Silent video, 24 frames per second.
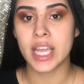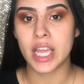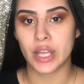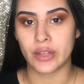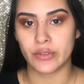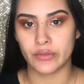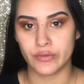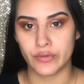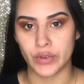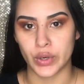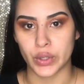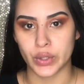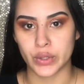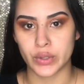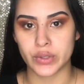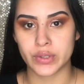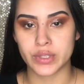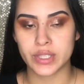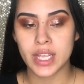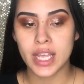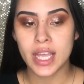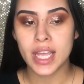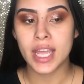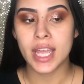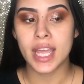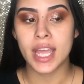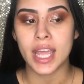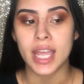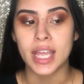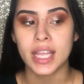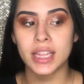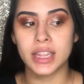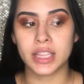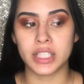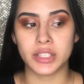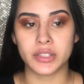in photos,
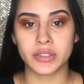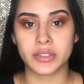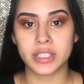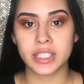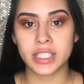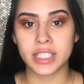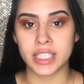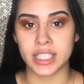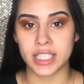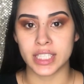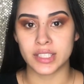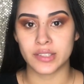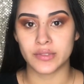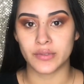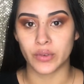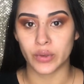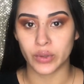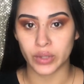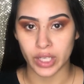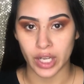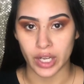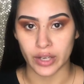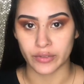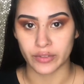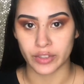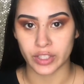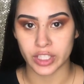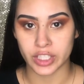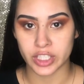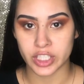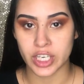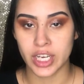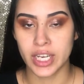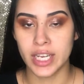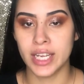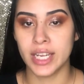it literally is full
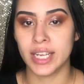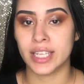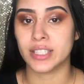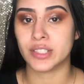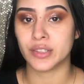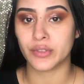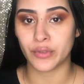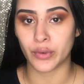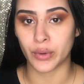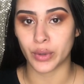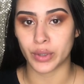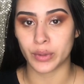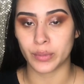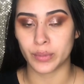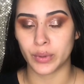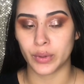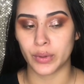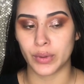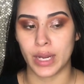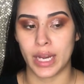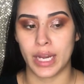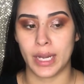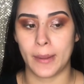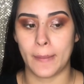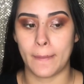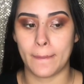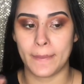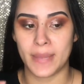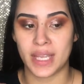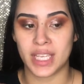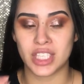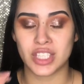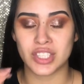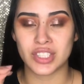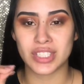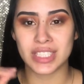coverage, it's affordable, and it
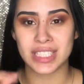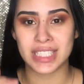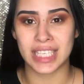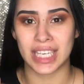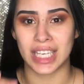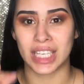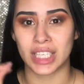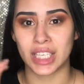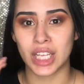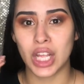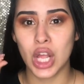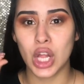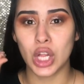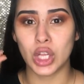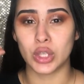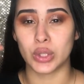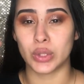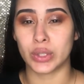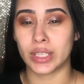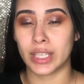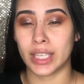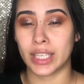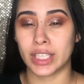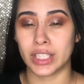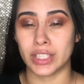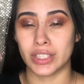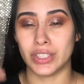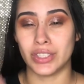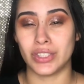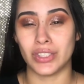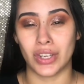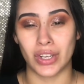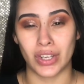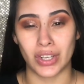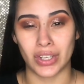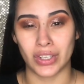makes your skin look like a
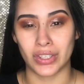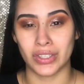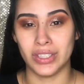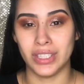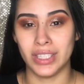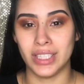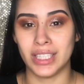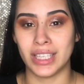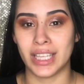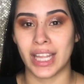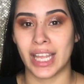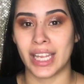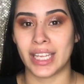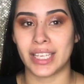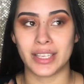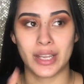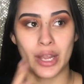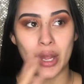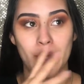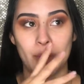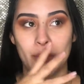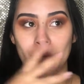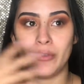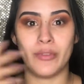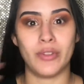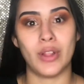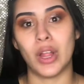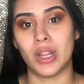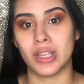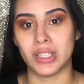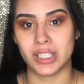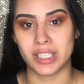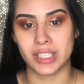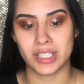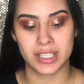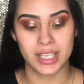doll, like
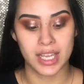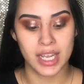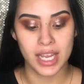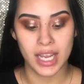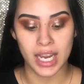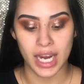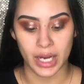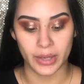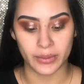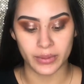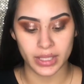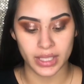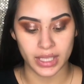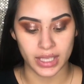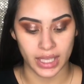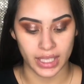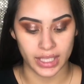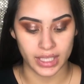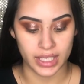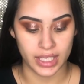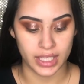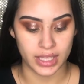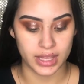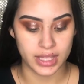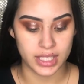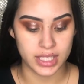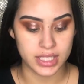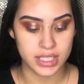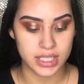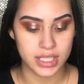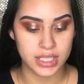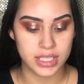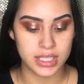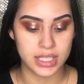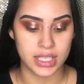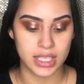flawless. I really like it. This
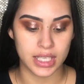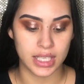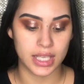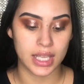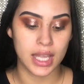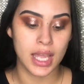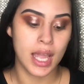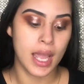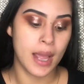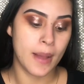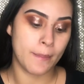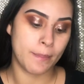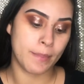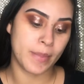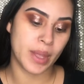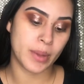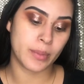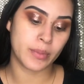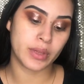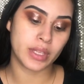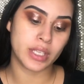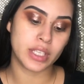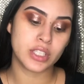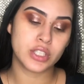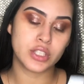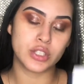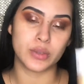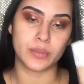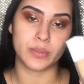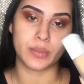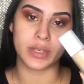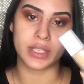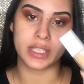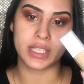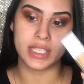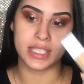is the Maybelline
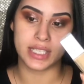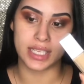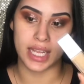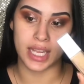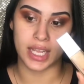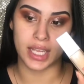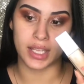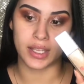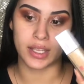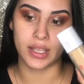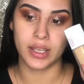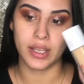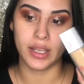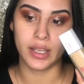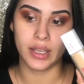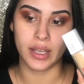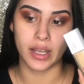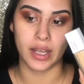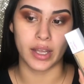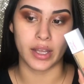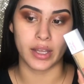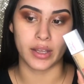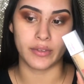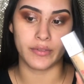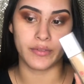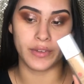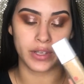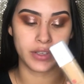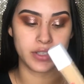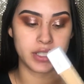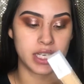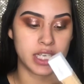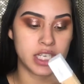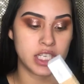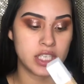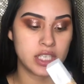Super Stay
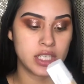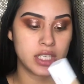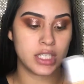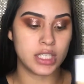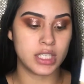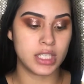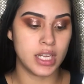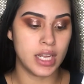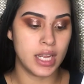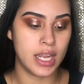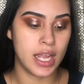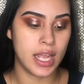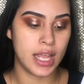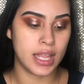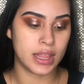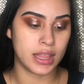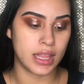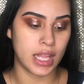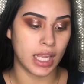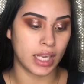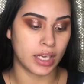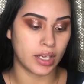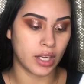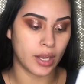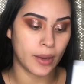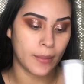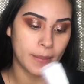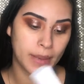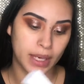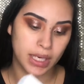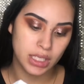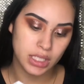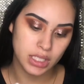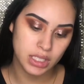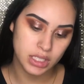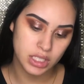foundation. I got
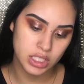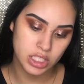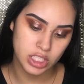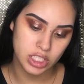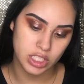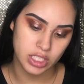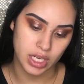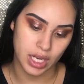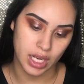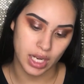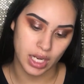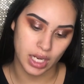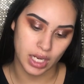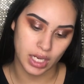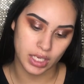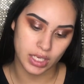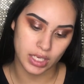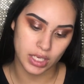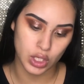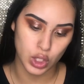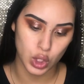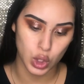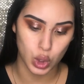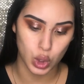mine in the shade